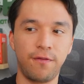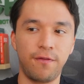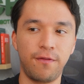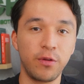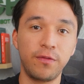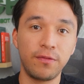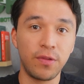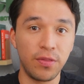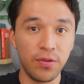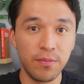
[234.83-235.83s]

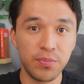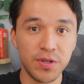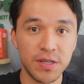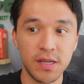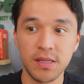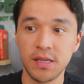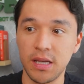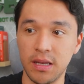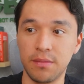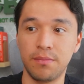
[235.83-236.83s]
5.53%
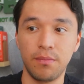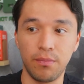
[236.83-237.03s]
in